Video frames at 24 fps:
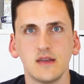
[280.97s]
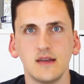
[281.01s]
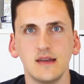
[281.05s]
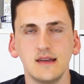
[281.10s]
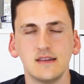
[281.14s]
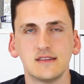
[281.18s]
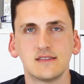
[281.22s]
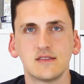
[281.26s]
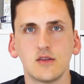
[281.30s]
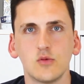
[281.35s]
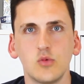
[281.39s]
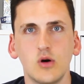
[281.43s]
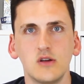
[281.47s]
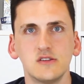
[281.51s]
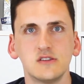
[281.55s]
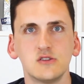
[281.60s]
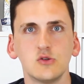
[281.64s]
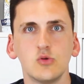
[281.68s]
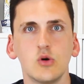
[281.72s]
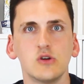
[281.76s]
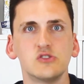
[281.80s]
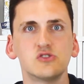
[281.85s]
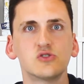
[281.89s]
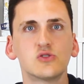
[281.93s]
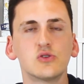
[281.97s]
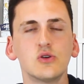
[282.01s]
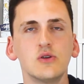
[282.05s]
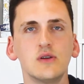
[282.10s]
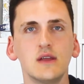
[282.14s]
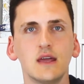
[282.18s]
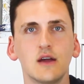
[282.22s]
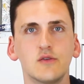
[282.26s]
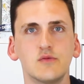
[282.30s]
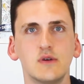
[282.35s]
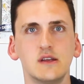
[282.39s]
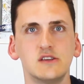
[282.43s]
It's the ones who are
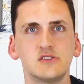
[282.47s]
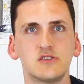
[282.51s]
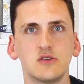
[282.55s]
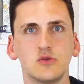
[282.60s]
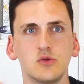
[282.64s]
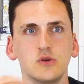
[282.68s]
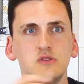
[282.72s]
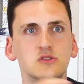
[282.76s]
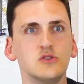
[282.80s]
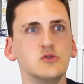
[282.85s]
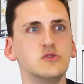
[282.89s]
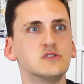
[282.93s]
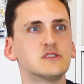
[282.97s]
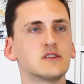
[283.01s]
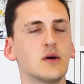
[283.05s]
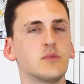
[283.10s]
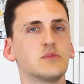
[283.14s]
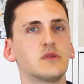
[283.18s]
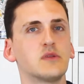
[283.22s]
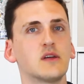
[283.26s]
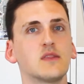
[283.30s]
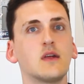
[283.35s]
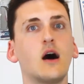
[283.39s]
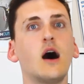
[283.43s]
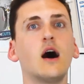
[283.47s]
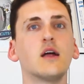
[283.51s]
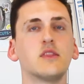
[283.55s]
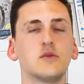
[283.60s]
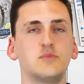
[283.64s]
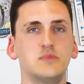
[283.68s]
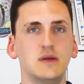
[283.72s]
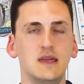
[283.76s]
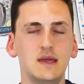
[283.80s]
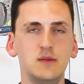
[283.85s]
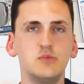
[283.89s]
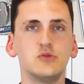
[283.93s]
truly original and do something that other
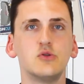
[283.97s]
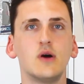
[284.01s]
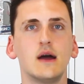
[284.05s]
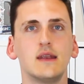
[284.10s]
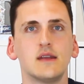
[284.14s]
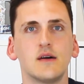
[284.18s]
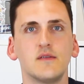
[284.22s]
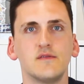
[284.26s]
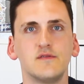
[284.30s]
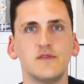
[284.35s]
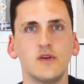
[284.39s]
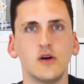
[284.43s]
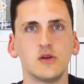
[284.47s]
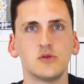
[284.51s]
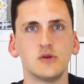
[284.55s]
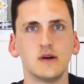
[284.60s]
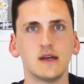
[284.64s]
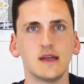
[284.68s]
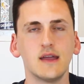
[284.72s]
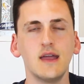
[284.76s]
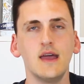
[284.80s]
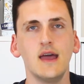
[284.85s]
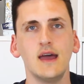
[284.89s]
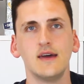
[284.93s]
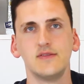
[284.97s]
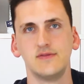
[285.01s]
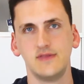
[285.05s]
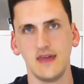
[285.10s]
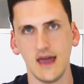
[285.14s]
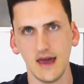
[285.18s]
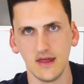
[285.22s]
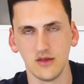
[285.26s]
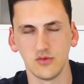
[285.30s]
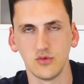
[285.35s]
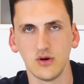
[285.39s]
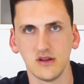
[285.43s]
people end up following.
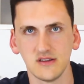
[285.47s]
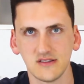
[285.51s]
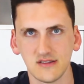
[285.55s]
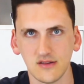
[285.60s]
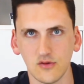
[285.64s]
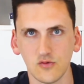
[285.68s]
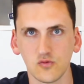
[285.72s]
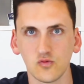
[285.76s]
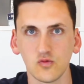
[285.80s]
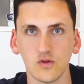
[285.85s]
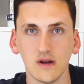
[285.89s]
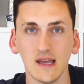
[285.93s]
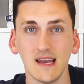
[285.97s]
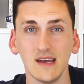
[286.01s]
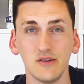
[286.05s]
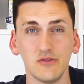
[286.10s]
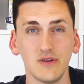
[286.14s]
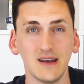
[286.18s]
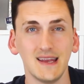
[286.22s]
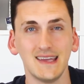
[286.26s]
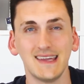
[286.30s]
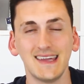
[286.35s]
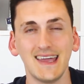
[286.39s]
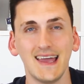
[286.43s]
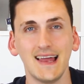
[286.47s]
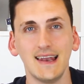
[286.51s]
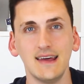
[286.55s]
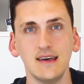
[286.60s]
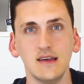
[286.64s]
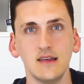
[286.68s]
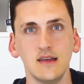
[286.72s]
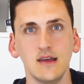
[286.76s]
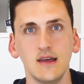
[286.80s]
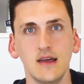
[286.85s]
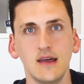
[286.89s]
They're the ones that really, really kill it.